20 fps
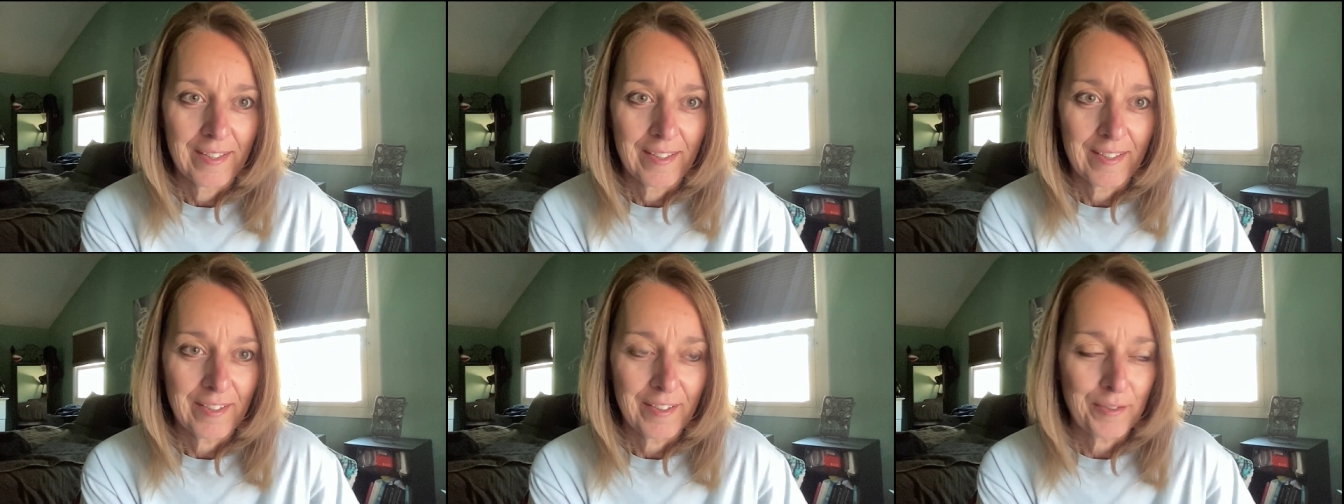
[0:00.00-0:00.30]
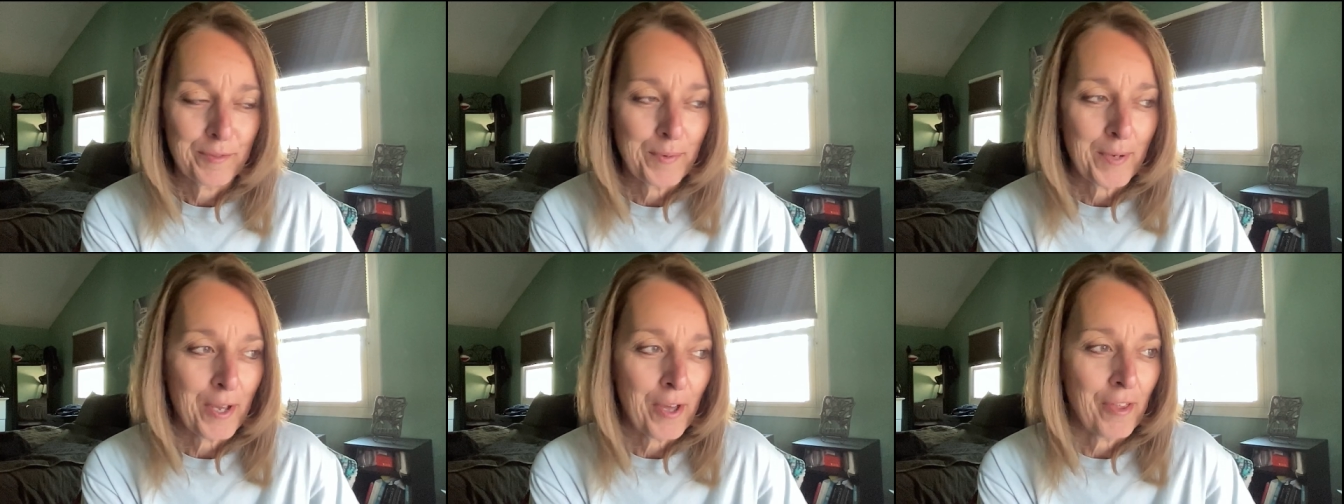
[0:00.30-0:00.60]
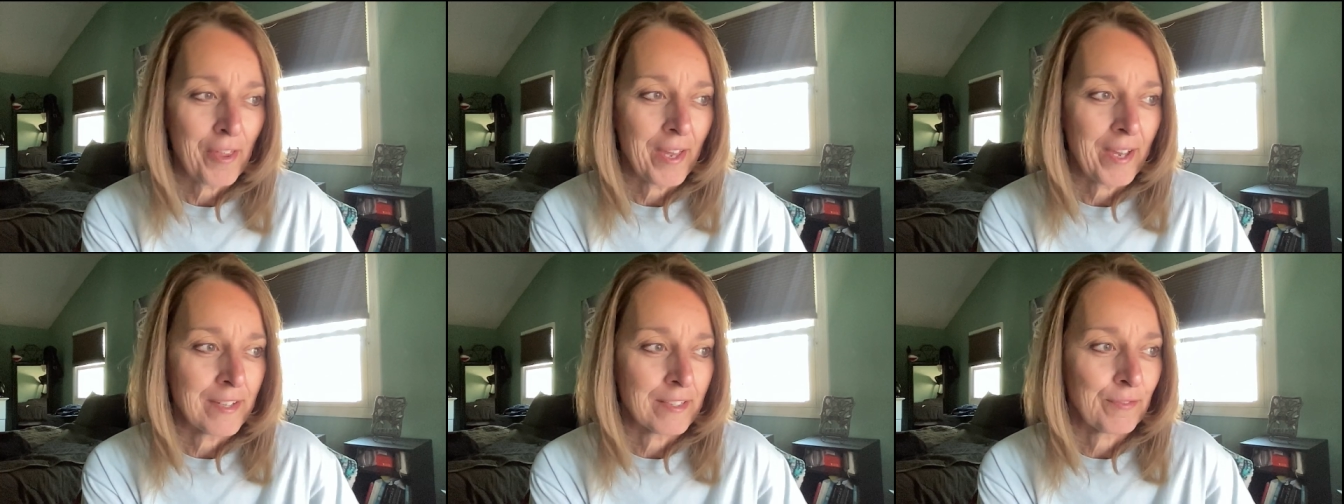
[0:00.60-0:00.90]
Because we
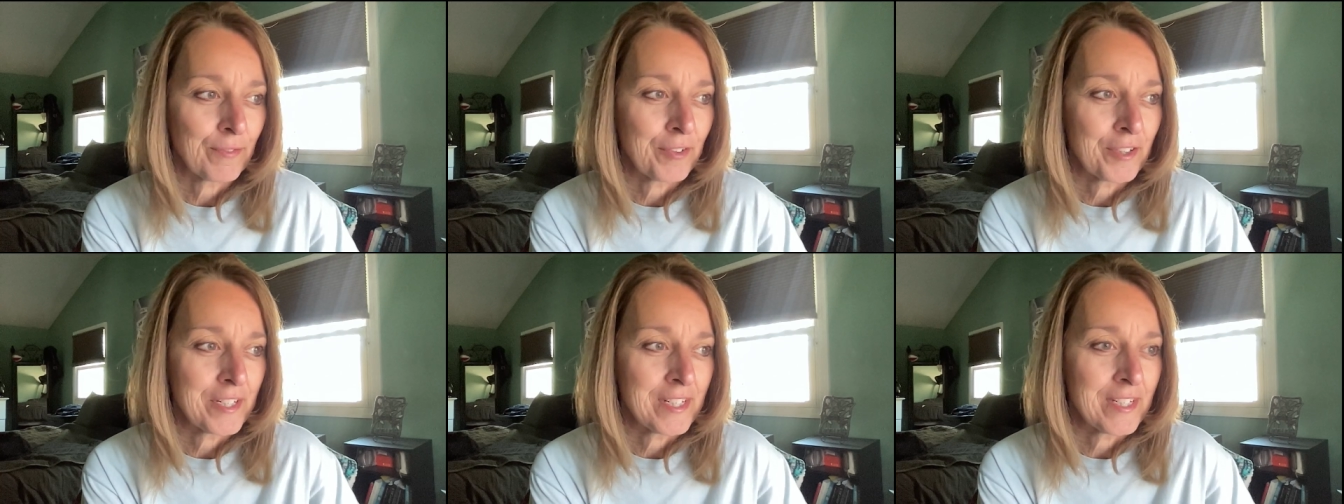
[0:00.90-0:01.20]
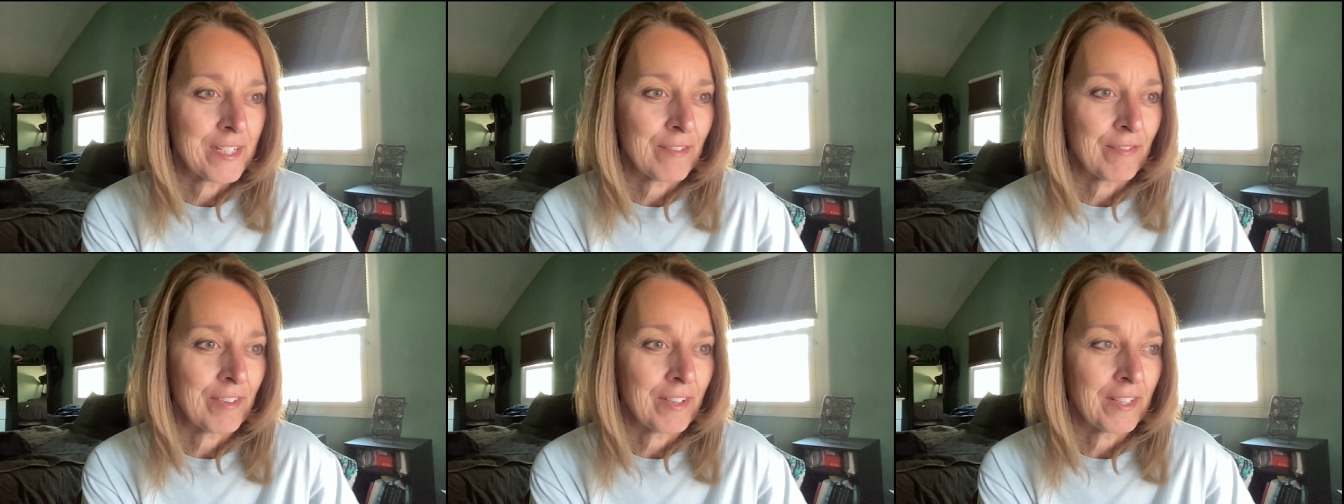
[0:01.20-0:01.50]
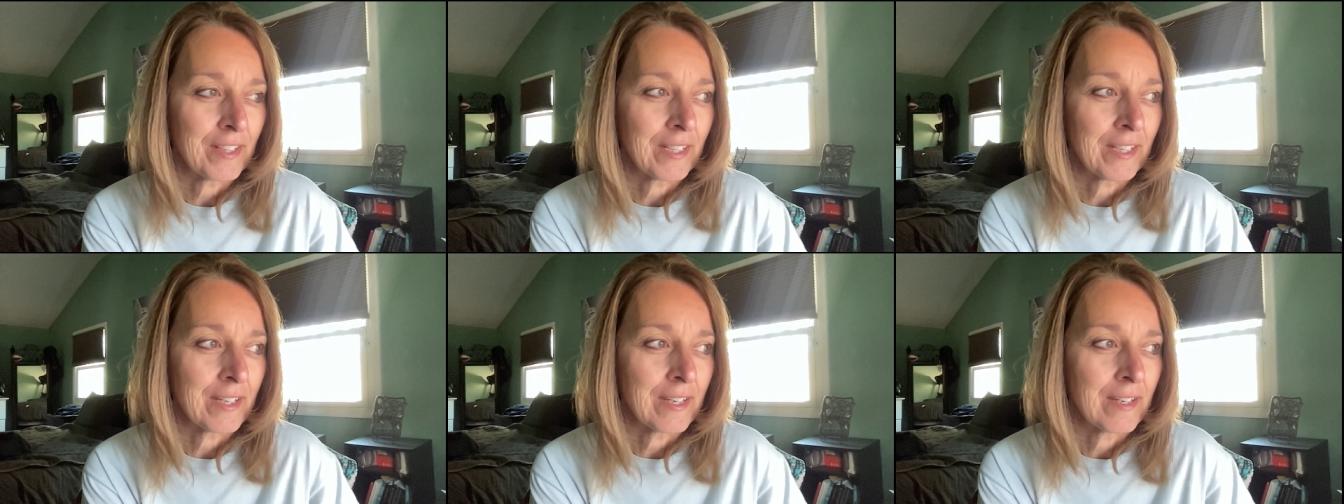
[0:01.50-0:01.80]
all ask for it
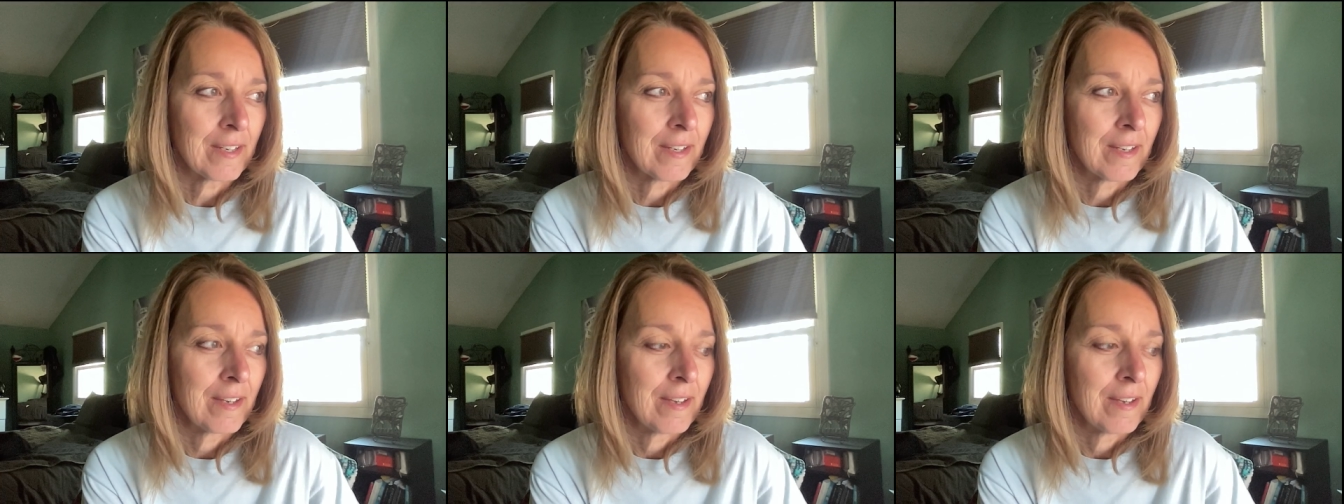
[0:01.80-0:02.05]
differently.